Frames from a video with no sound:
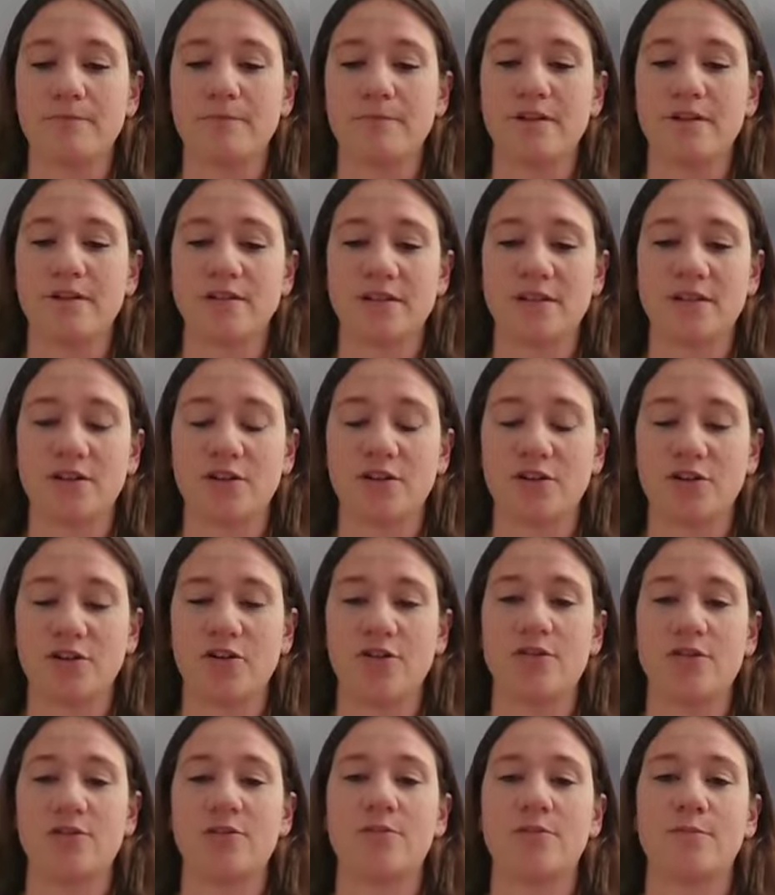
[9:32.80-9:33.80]
building
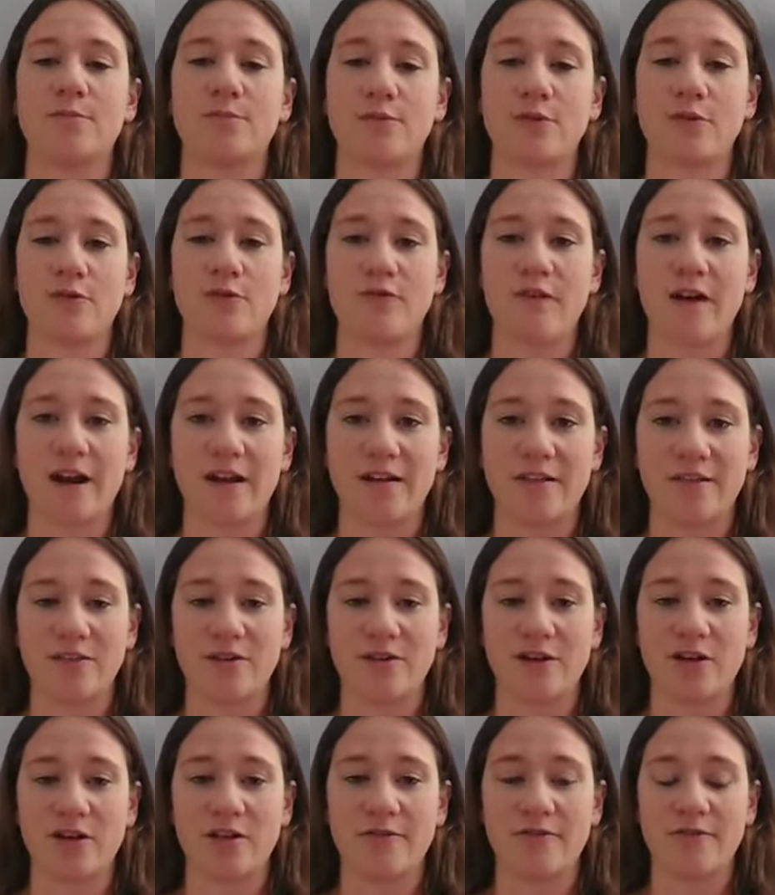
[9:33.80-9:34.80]
your profile
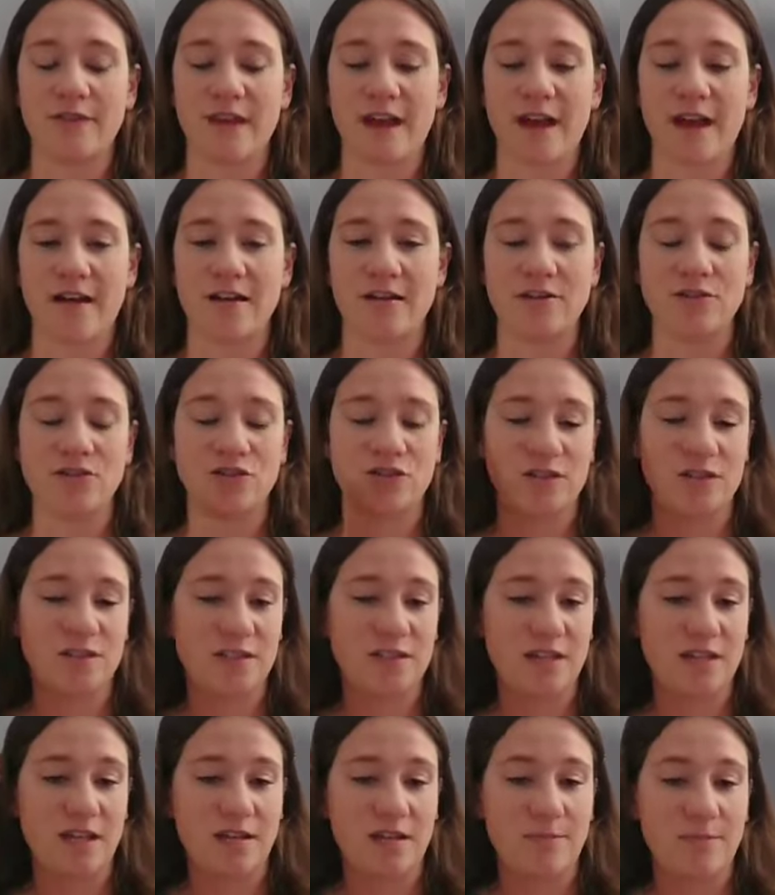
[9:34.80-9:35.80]
and all of that, and just
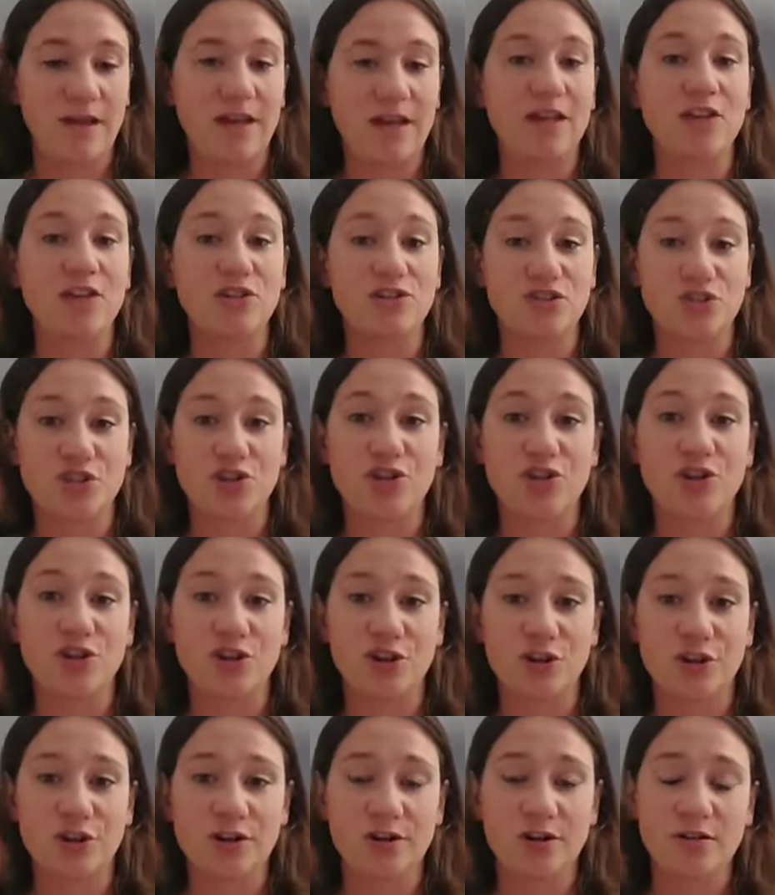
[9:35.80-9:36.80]
seeing, making sure
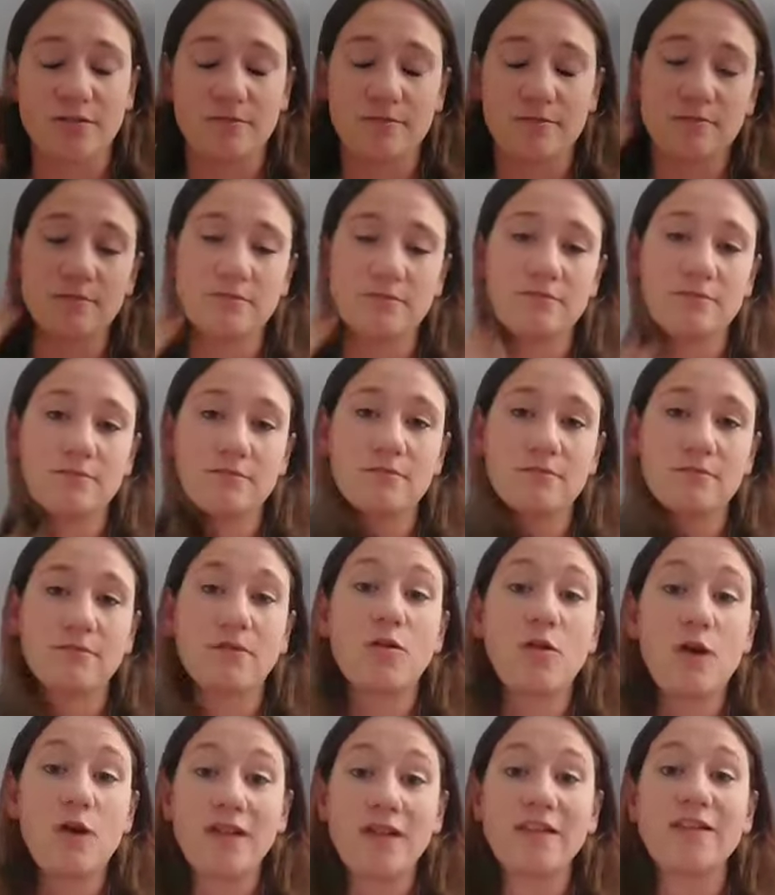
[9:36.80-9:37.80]
you're
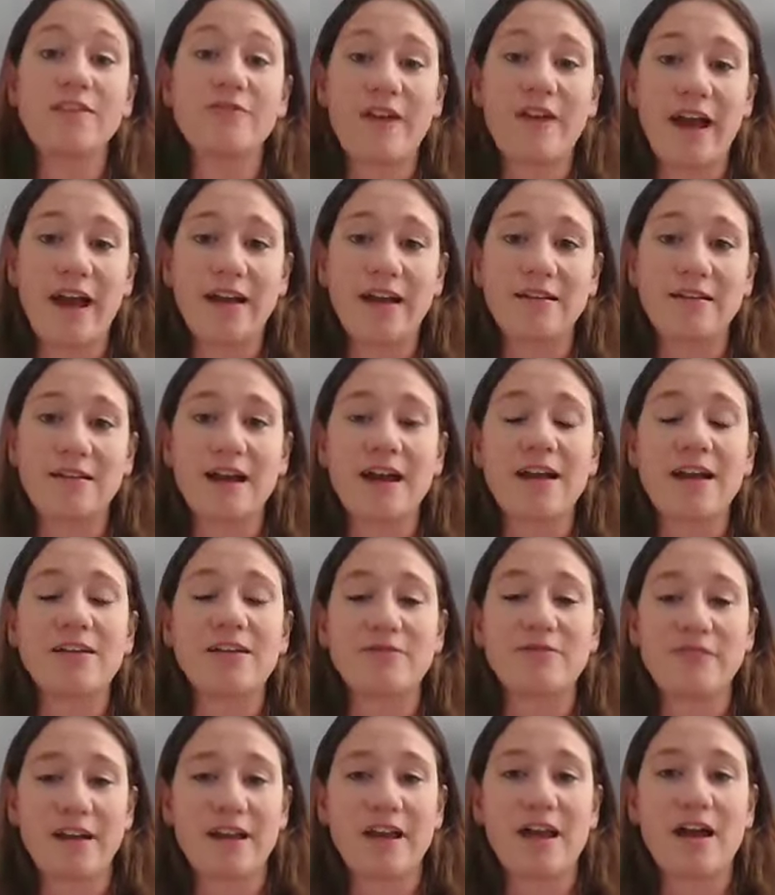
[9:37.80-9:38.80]
qualified, kind
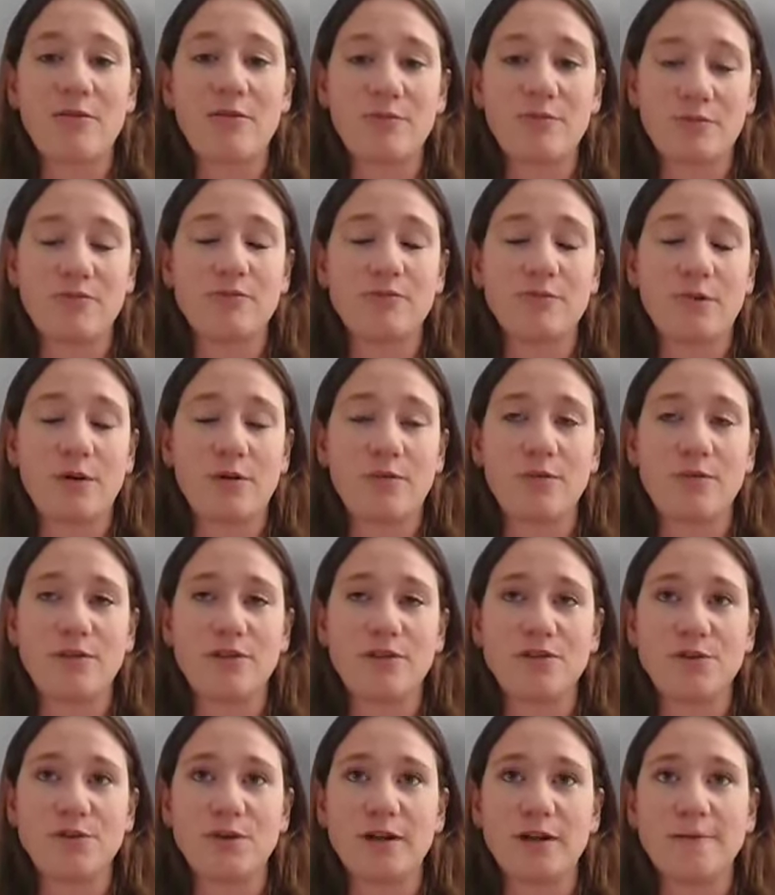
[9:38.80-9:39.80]
of like what we're
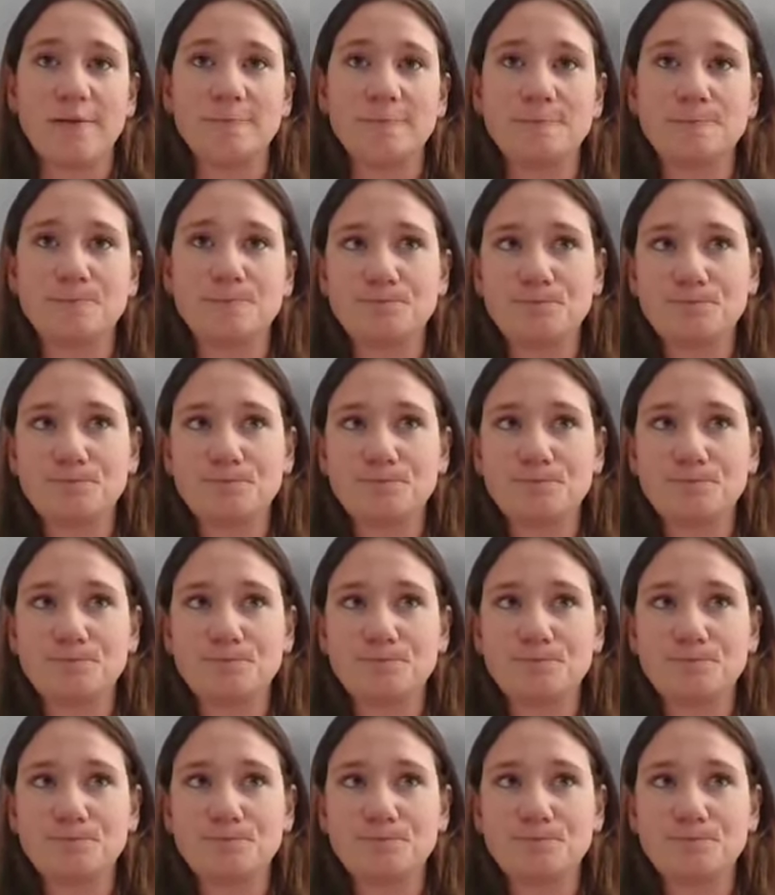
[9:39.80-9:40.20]
doing